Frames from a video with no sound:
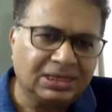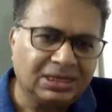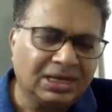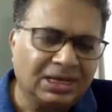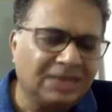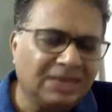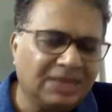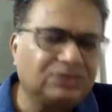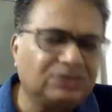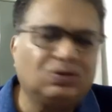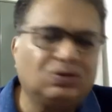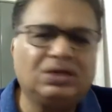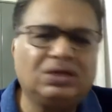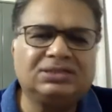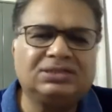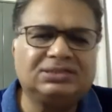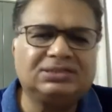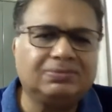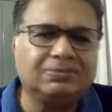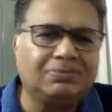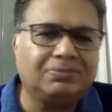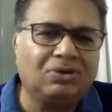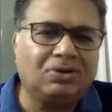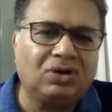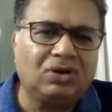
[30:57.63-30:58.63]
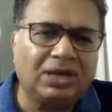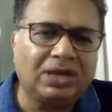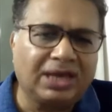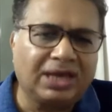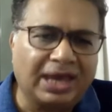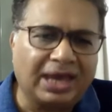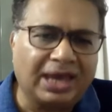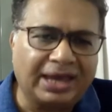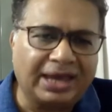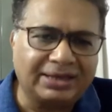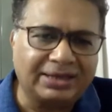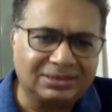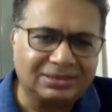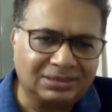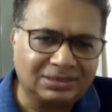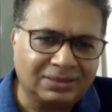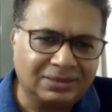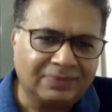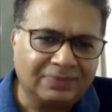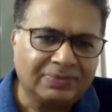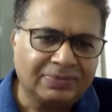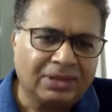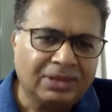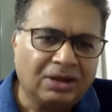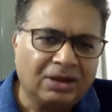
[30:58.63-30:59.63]
It's only a symbolic act
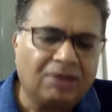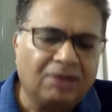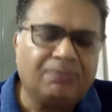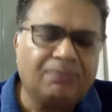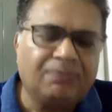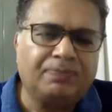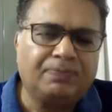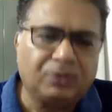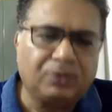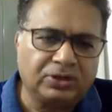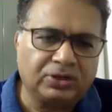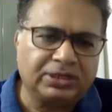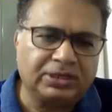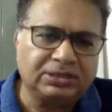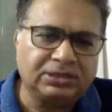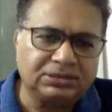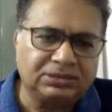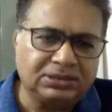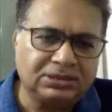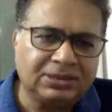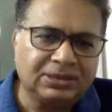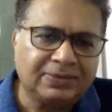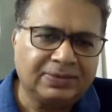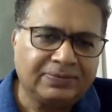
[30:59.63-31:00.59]
of protest.